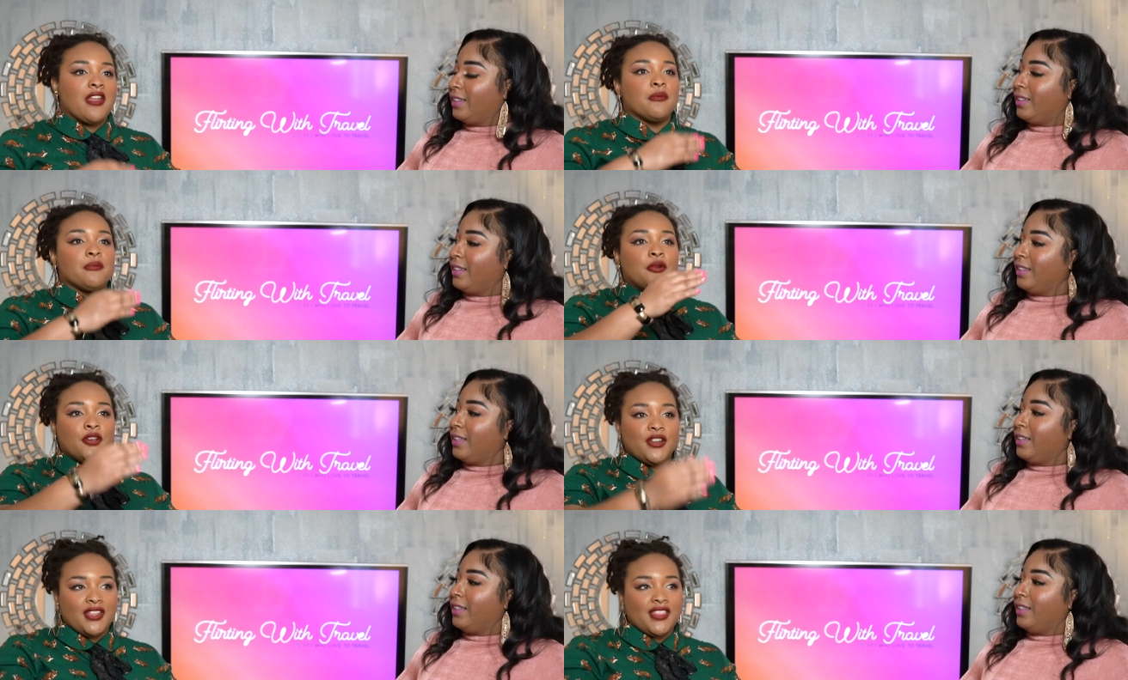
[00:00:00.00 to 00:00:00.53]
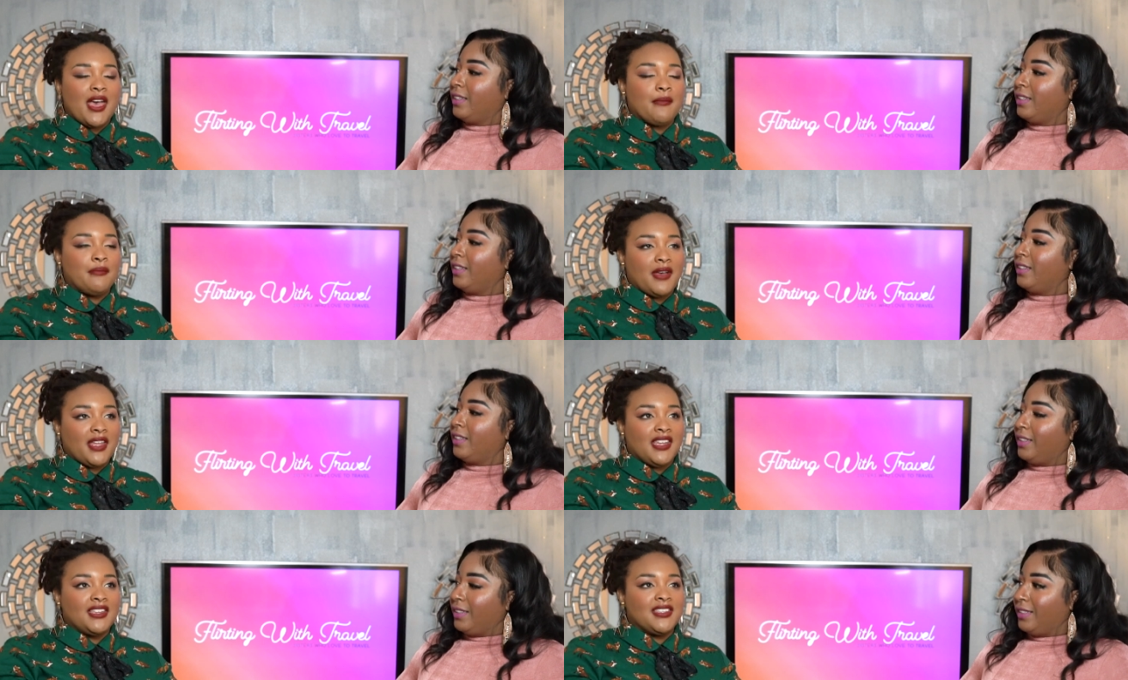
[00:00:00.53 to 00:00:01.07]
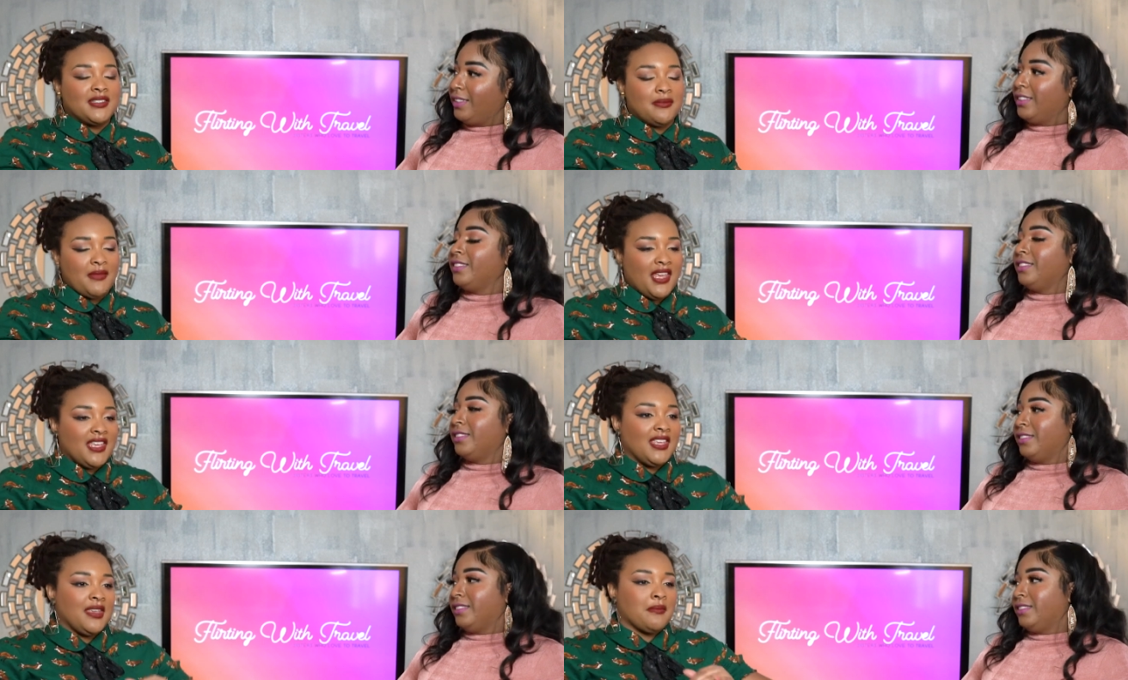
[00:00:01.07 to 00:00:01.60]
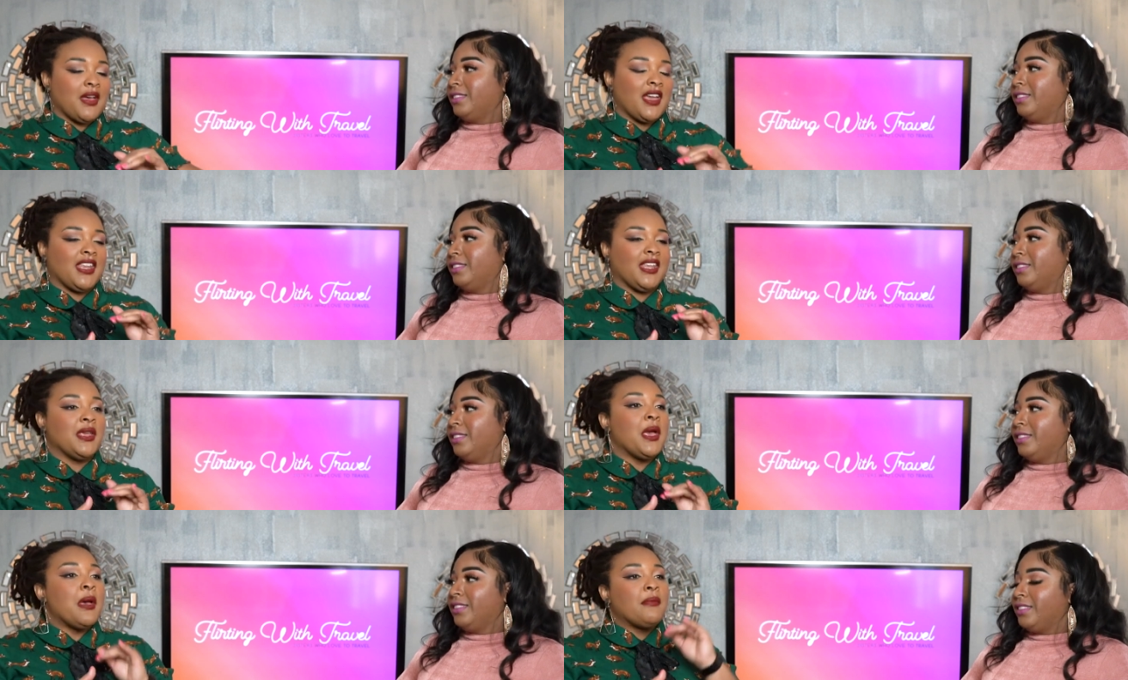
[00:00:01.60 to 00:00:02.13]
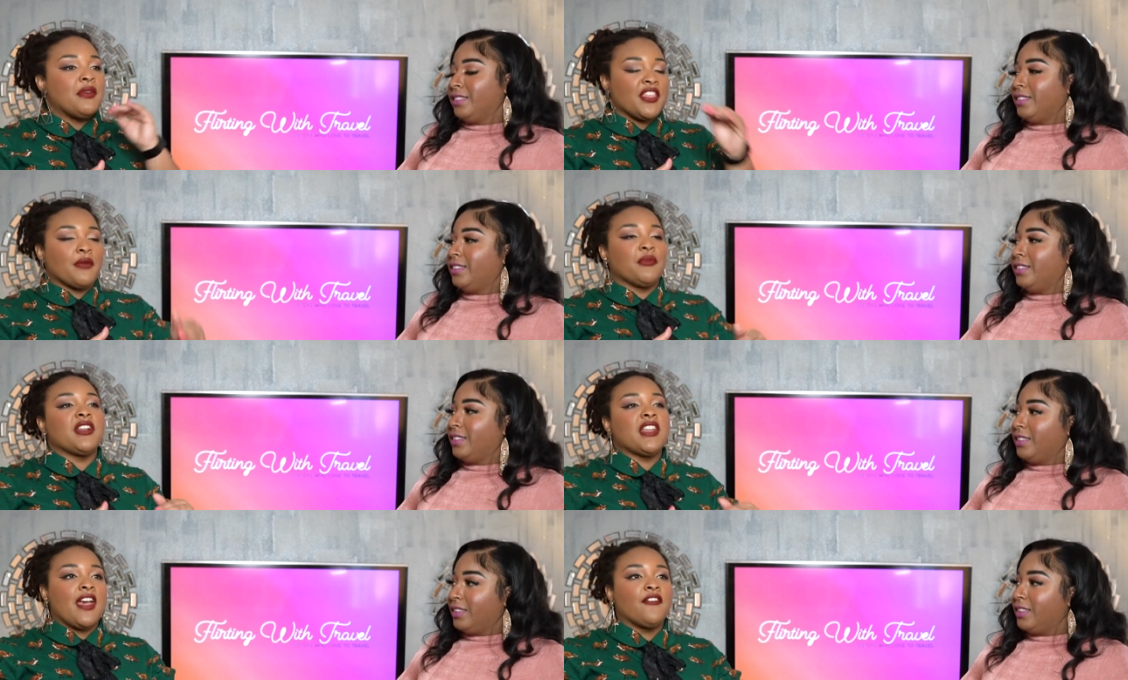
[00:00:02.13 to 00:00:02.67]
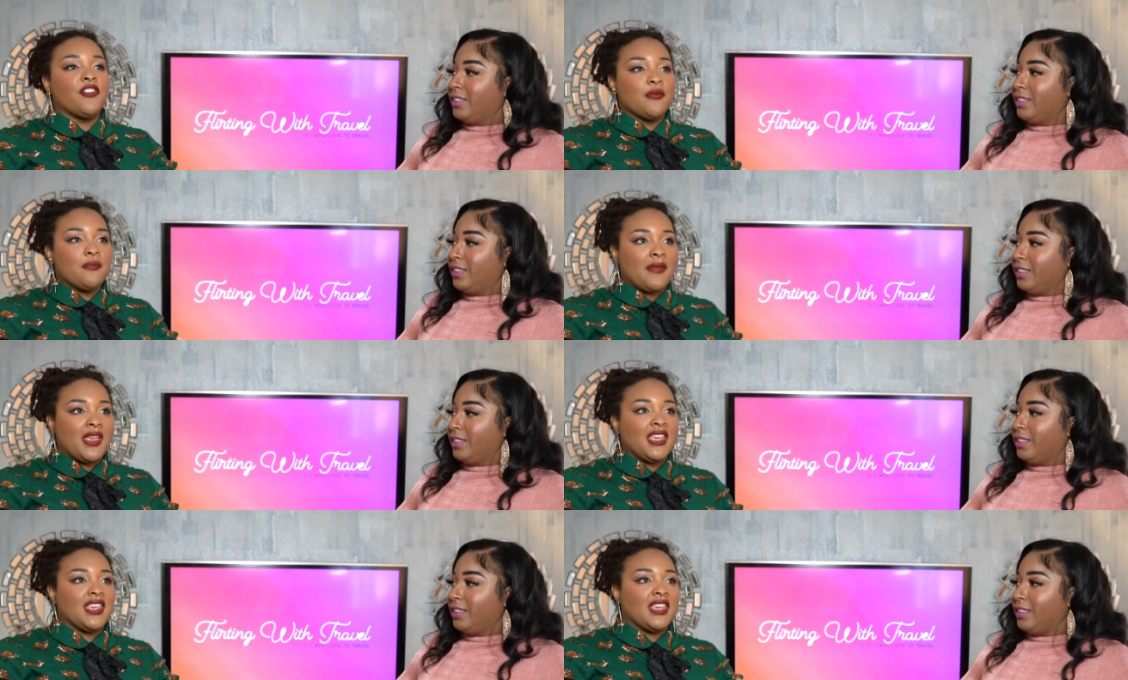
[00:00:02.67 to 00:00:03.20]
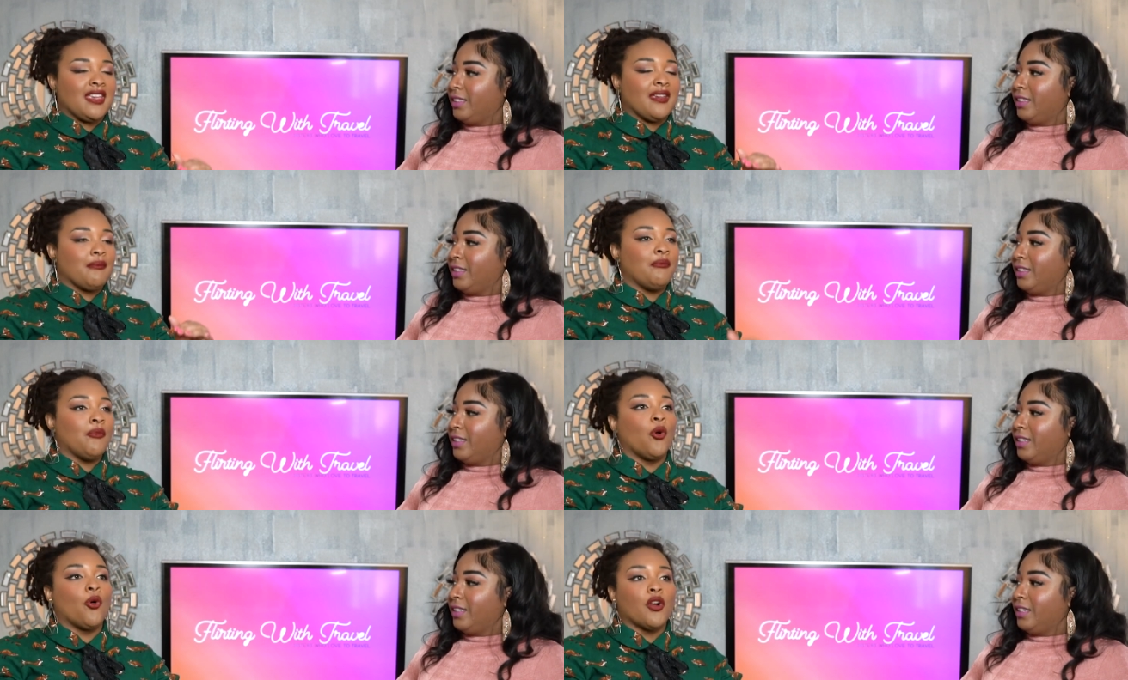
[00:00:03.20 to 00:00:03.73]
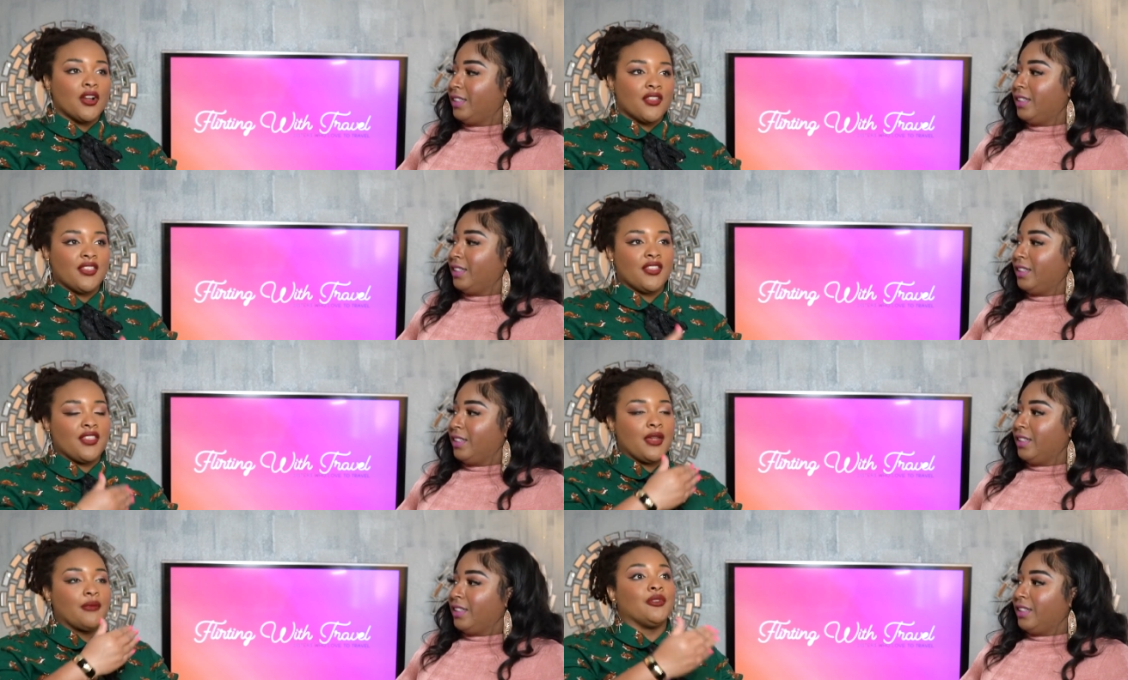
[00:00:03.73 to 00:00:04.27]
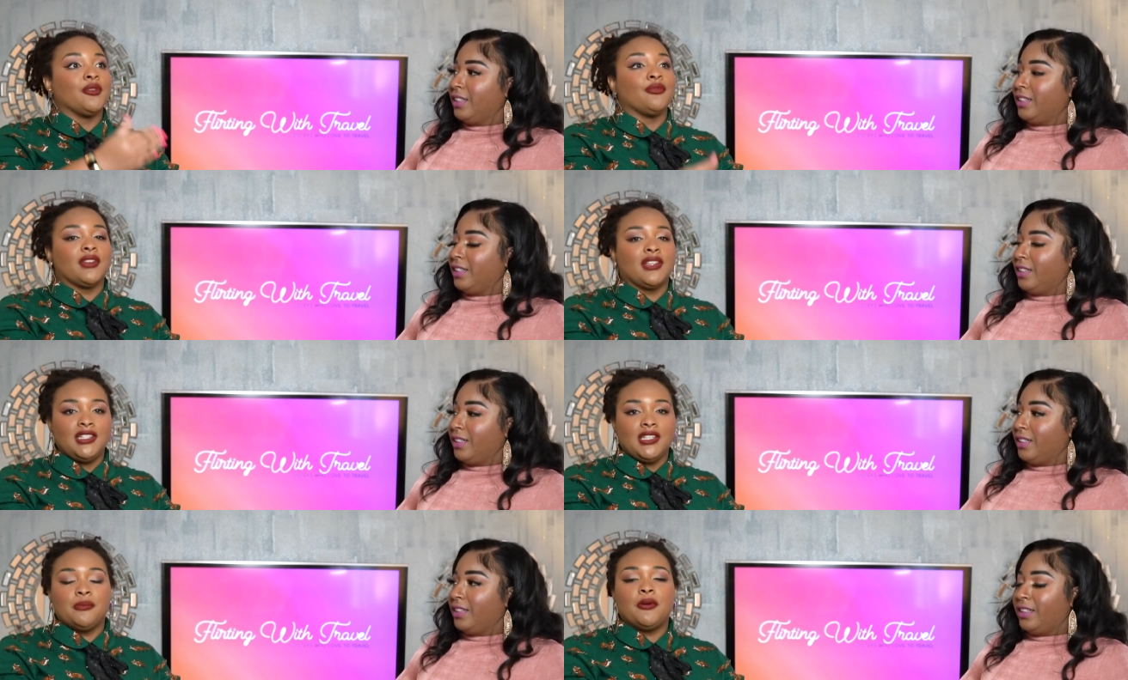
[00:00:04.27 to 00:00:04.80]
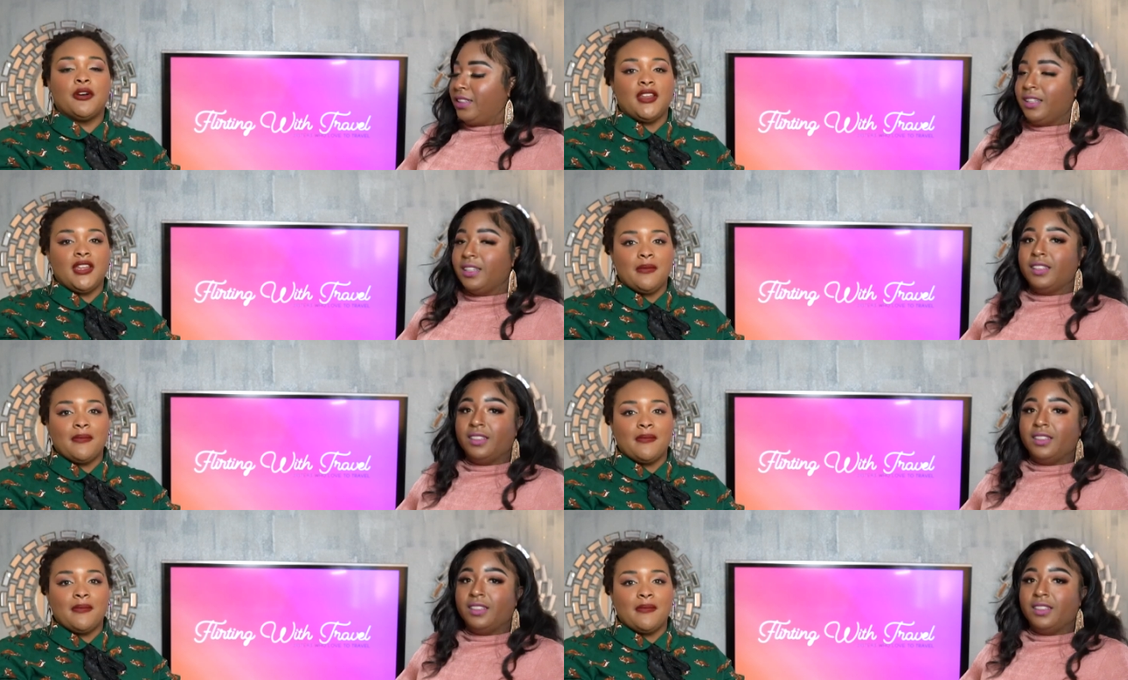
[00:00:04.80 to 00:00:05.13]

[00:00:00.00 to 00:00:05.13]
Speaker 1: and putting that money into making money. But they were never making more than they were really putting